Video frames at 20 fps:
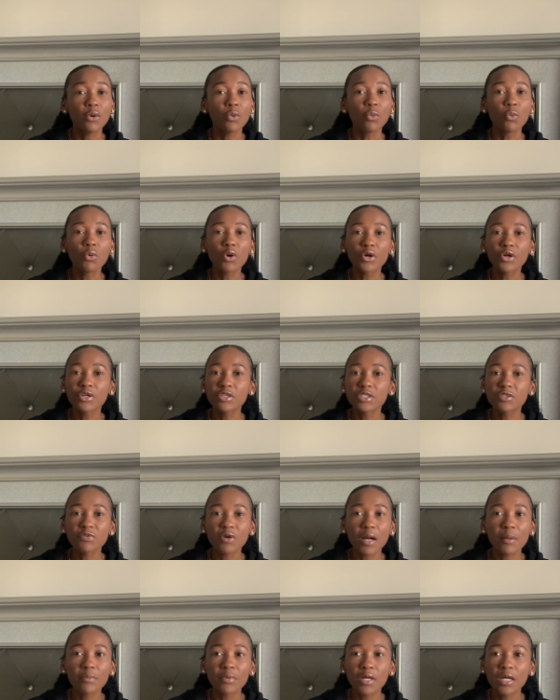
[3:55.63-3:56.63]
words
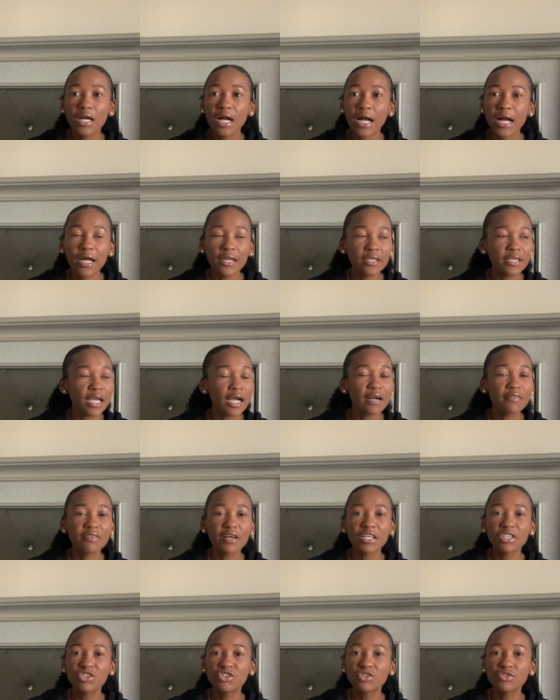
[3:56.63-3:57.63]
from god you have
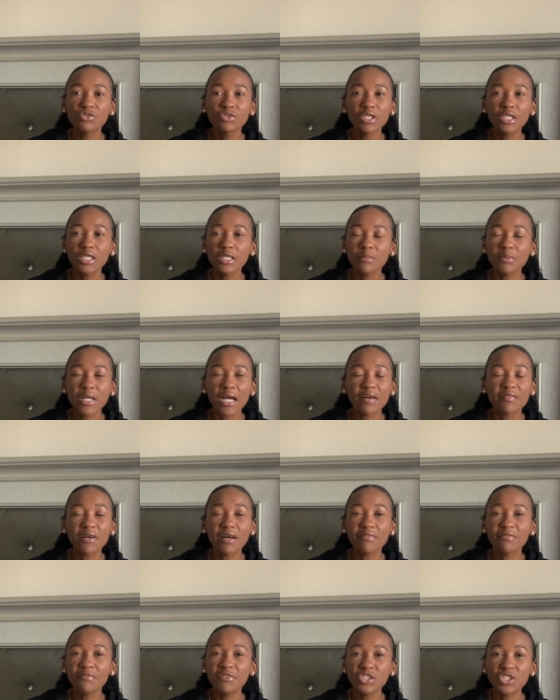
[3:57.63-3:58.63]
a dream you have
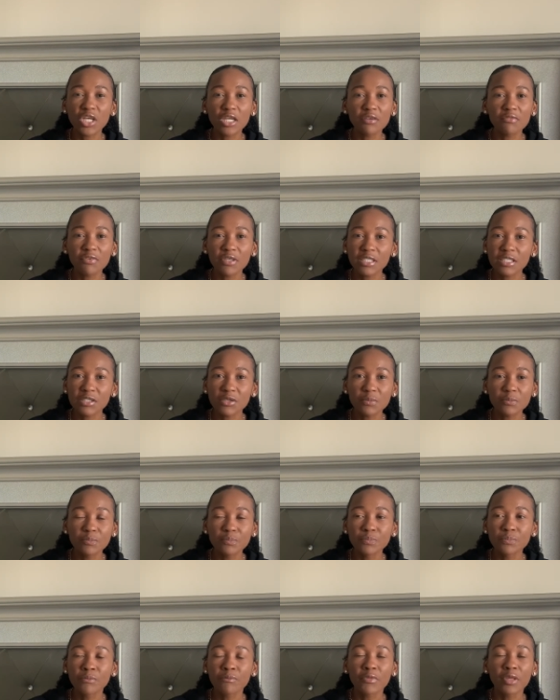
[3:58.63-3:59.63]
a vision for
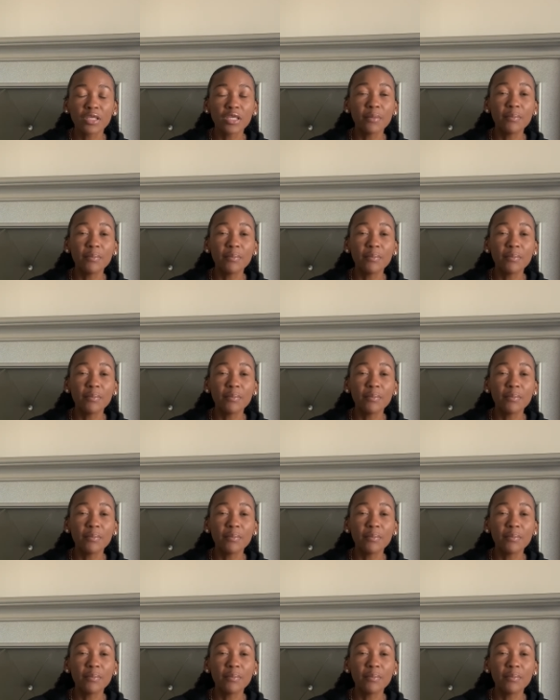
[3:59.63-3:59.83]
something you